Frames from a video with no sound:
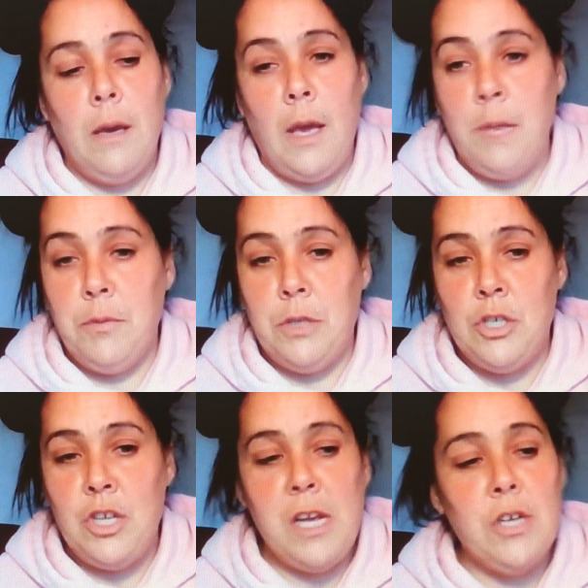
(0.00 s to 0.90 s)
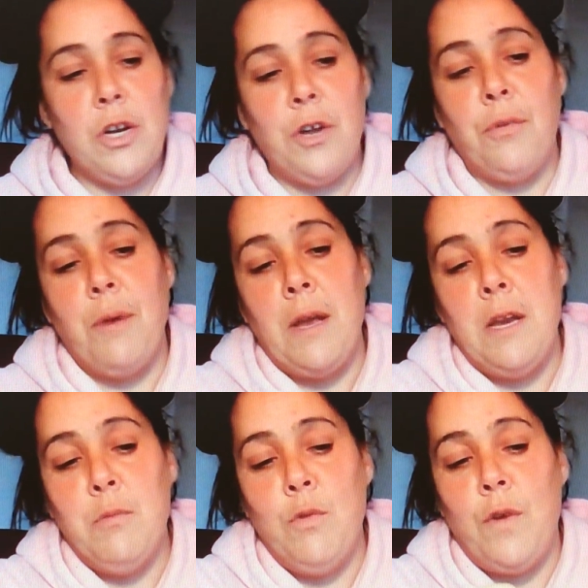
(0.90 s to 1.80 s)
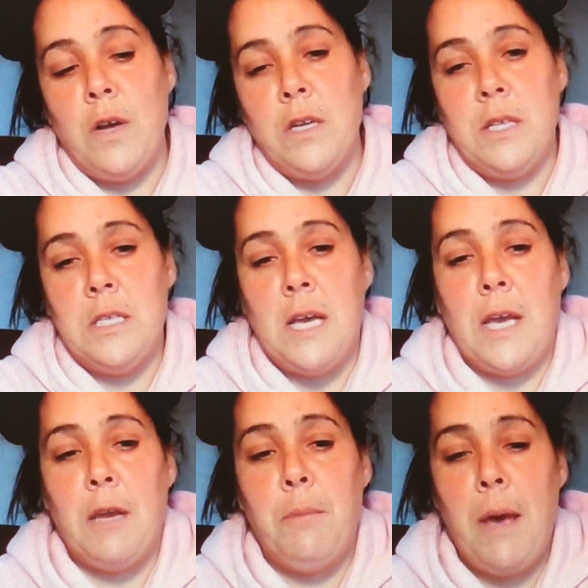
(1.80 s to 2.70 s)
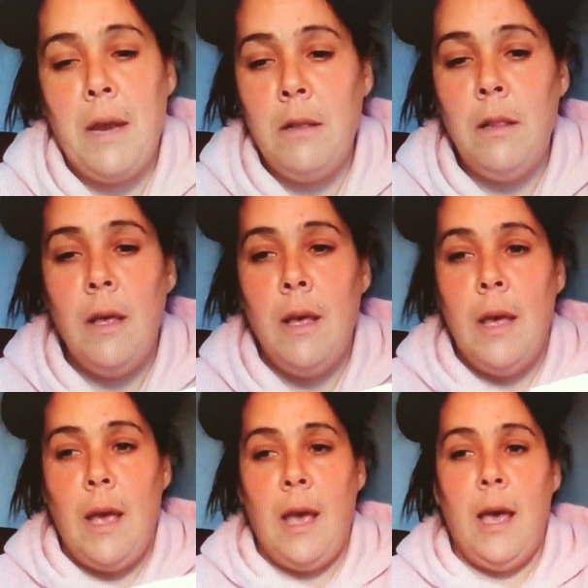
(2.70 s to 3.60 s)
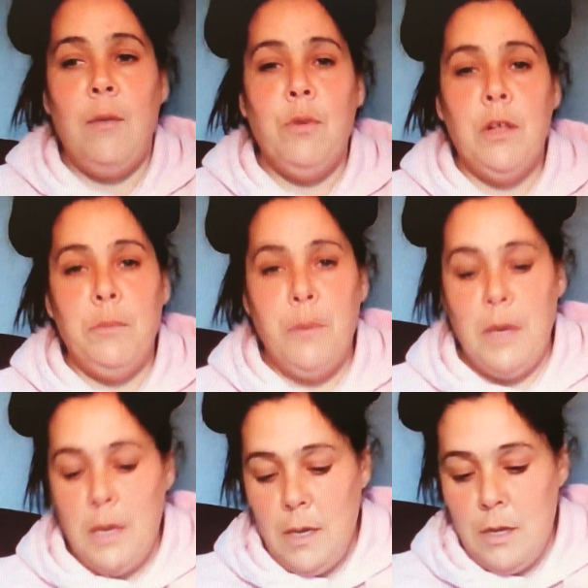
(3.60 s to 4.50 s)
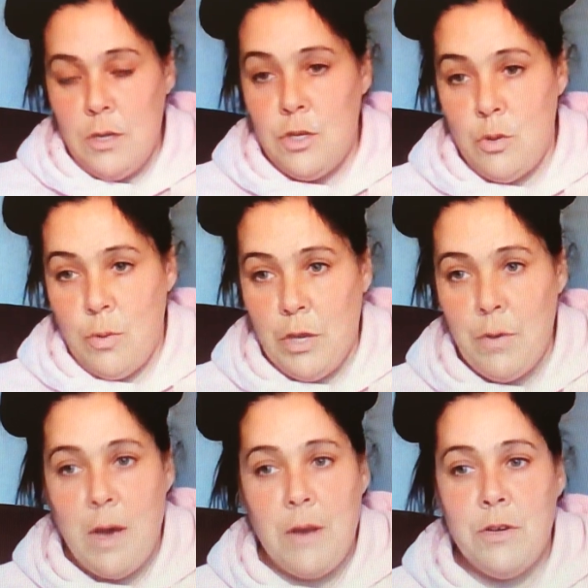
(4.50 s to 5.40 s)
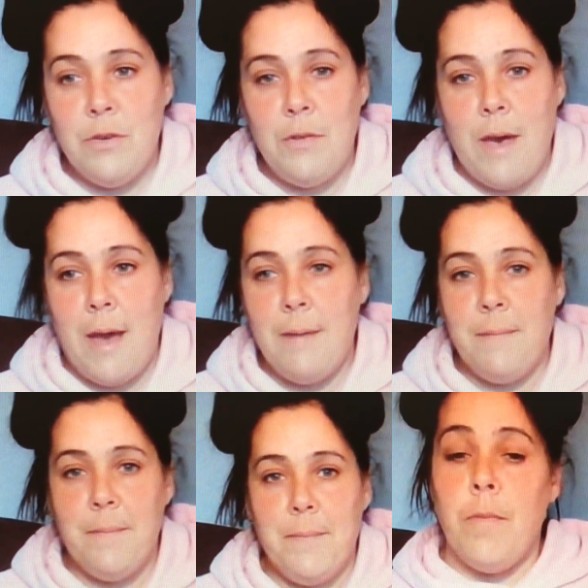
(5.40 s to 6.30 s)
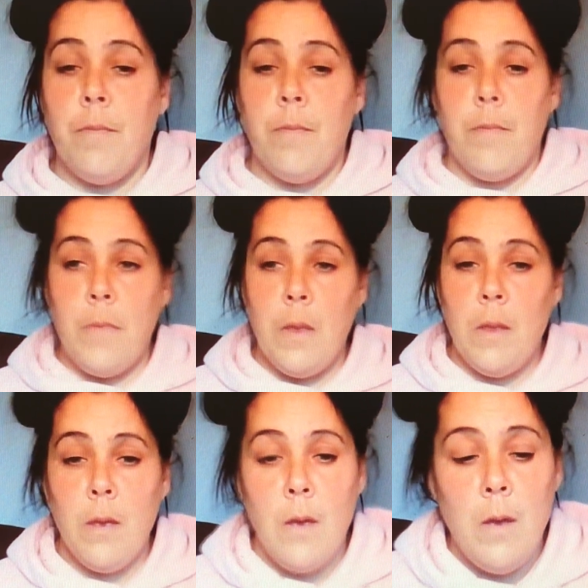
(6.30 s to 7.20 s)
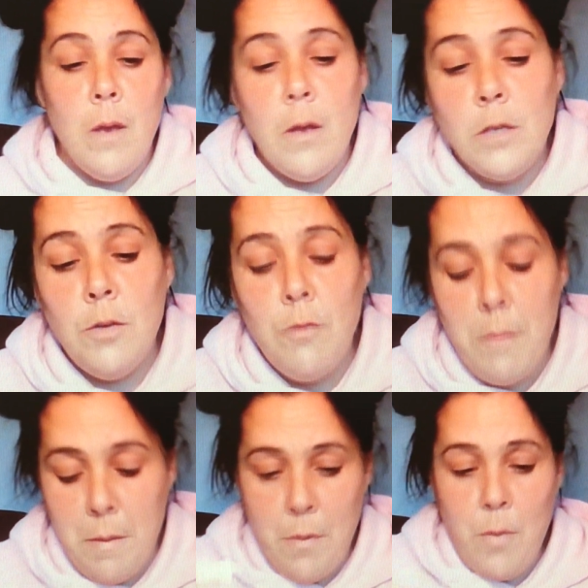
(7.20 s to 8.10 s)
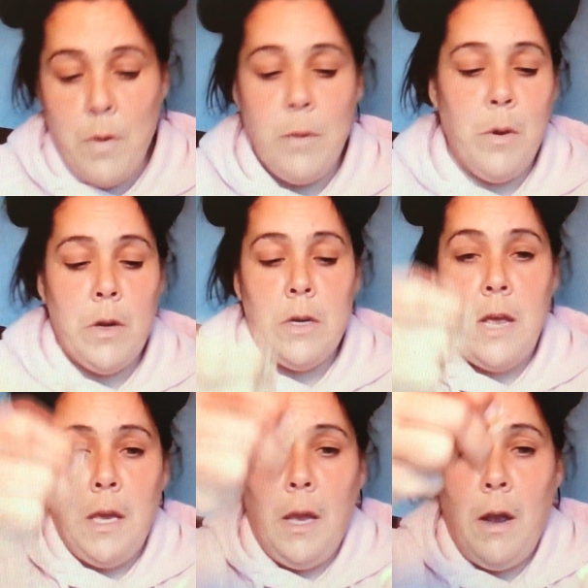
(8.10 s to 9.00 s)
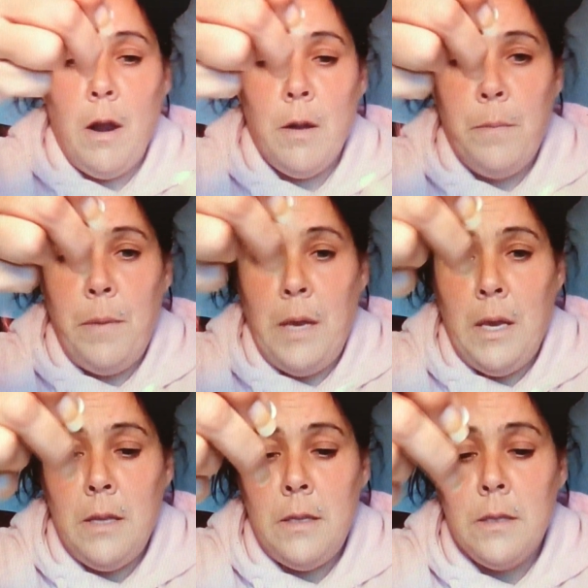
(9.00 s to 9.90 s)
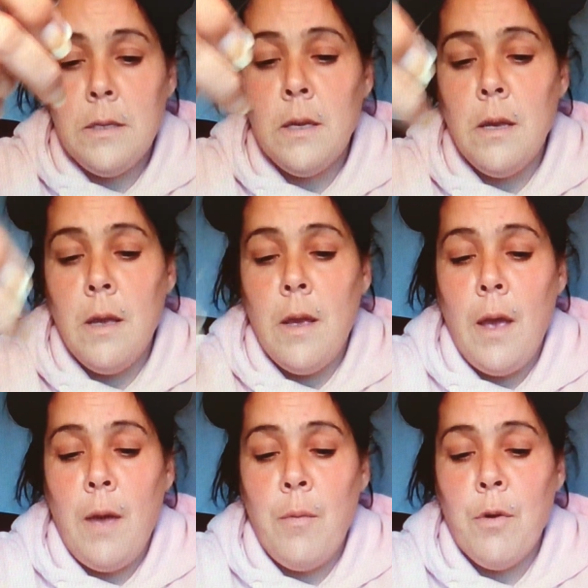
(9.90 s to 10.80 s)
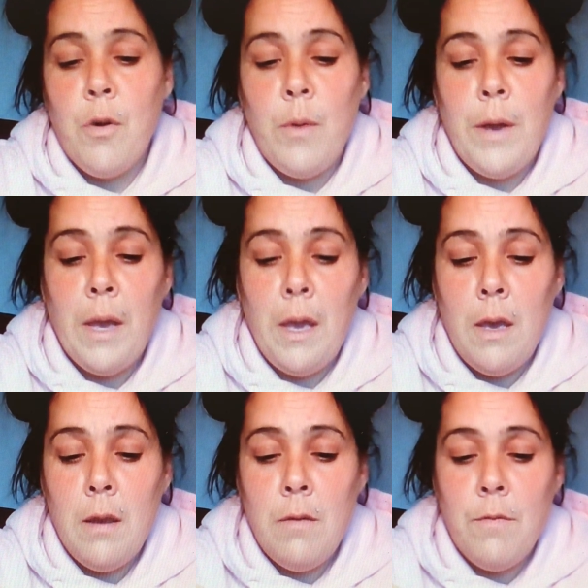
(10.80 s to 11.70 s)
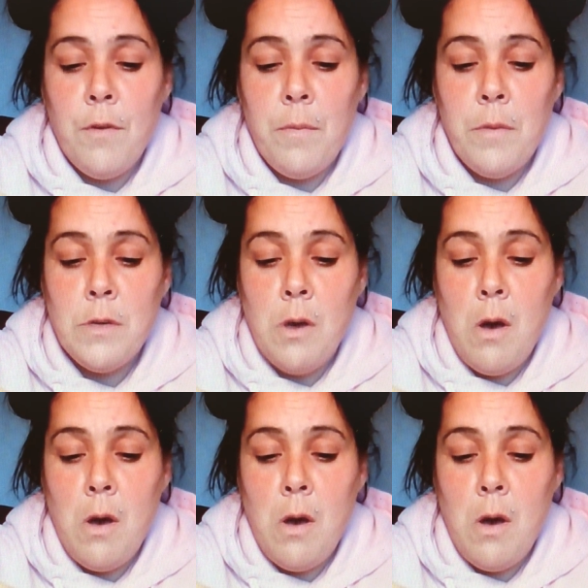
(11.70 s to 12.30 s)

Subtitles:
able to change our thread and move on to the second petal, and we'll be showing you how to do that. So remember, we're taking our beads and we're going in from the top